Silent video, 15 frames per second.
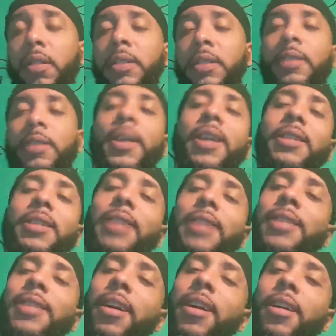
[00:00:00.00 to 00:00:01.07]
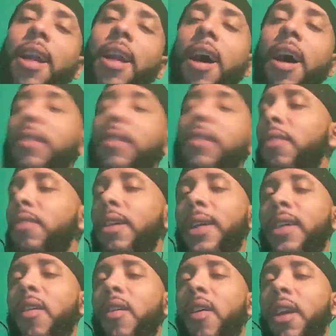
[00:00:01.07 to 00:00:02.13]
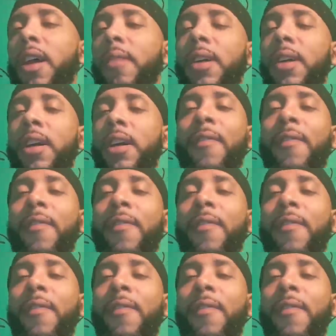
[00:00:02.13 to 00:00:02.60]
It's because I said Allah. Don't get it caught up.